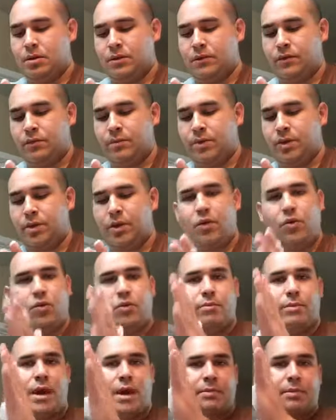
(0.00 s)
from a
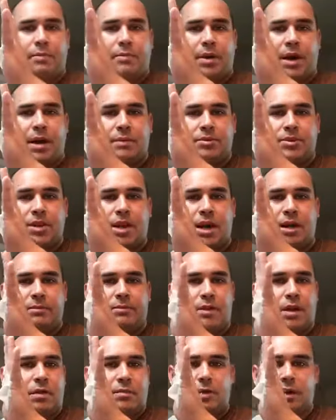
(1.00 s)
local mom and pop
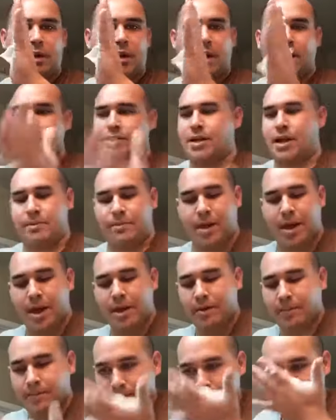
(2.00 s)
shop. I mean, that's not
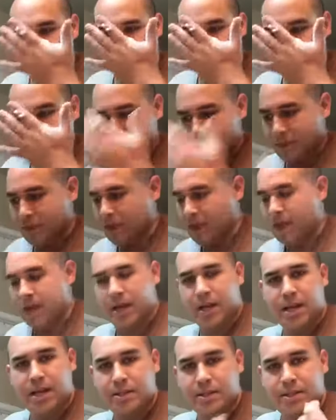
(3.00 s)
bad. They got
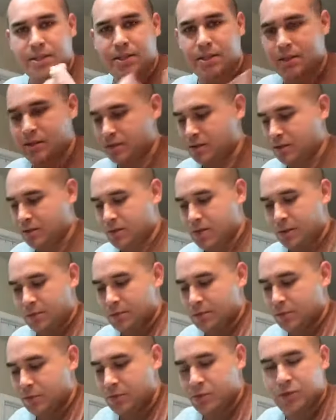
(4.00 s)
an Etsy,
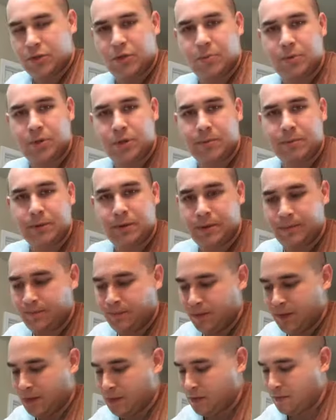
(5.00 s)
Cypress Moon Soap Company.
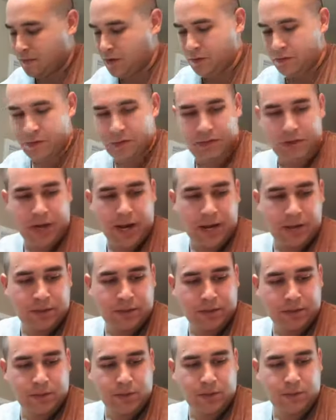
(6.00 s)
If y'all want to try out
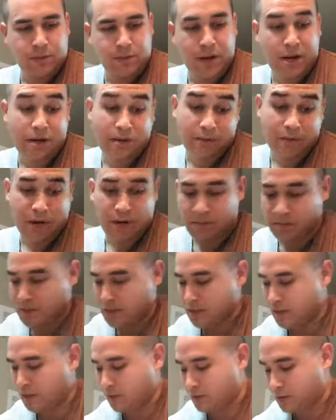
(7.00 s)
their soap, I can
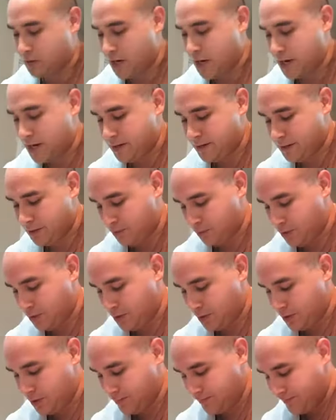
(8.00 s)
recommend y'all try it. It's pretty
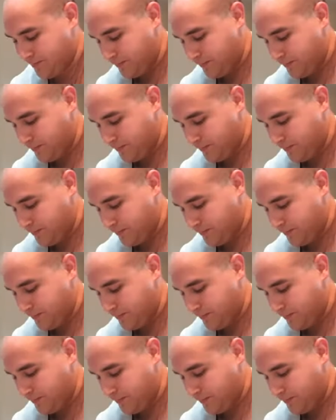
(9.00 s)
good.